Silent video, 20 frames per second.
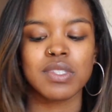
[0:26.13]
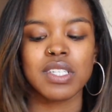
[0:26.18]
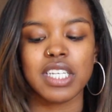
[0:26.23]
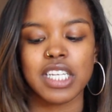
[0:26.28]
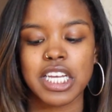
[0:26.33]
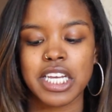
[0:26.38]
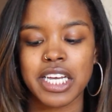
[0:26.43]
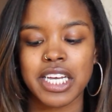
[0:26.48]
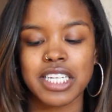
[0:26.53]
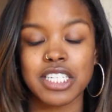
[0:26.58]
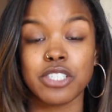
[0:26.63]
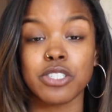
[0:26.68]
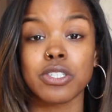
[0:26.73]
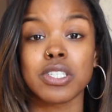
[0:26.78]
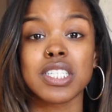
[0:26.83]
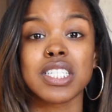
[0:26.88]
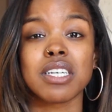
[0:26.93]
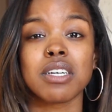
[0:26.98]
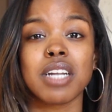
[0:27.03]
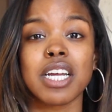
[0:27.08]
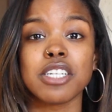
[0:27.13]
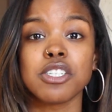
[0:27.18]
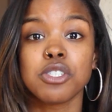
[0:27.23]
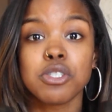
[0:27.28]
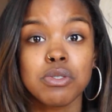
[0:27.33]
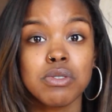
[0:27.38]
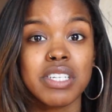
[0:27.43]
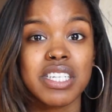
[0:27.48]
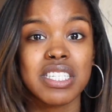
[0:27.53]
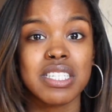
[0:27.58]
And it turns out I
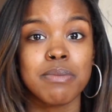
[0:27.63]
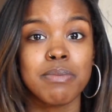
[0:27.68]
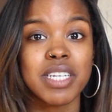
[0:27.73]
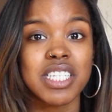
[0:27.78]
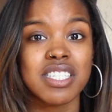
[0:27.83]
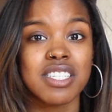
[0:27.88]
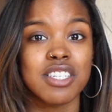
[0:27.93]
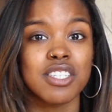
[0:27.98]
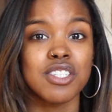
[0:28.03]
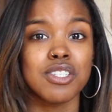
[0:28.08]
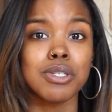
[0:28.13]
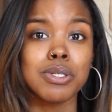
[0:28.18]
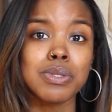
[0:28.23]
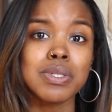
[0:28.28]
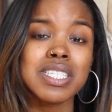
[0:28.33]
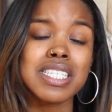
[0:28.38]
do need to mix the 2